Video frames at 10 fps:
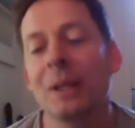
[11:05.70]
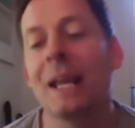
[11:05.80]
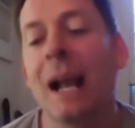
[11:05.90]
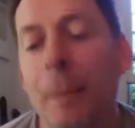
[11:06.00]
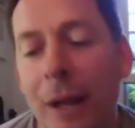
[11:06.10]

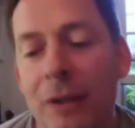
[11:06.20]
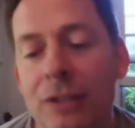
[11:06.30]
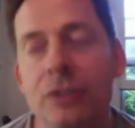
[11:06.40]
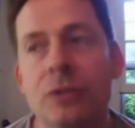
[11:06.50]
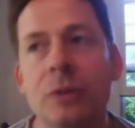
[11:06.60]
I got better. I
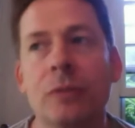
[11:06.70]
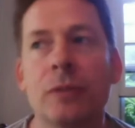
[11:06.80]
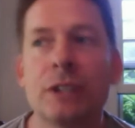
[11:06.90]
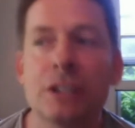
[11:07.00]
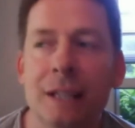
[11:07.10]
started doing
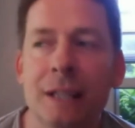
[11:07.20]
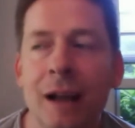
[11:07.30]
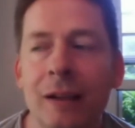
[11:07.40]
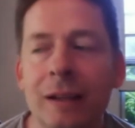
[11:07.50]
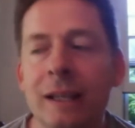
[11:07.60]
Regis and
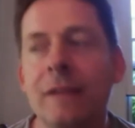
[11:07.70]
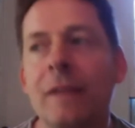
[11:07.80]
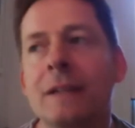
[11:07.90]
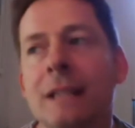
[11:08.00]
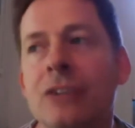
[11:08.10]
Kelly and then
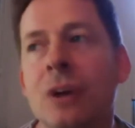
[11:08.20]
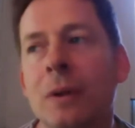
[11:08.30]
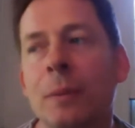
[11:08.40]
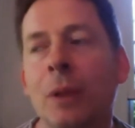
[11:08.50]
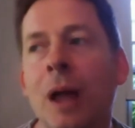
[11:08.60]
the Today
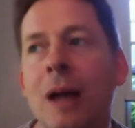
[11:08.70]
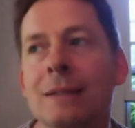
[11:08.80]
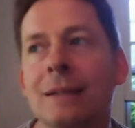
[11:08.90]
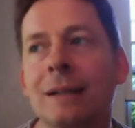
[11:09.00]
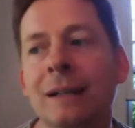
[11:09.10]
Show on the
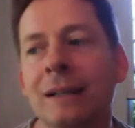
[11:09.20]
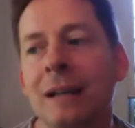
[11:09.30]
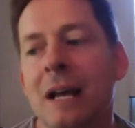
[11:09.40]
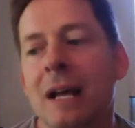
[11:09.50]
Plaza, and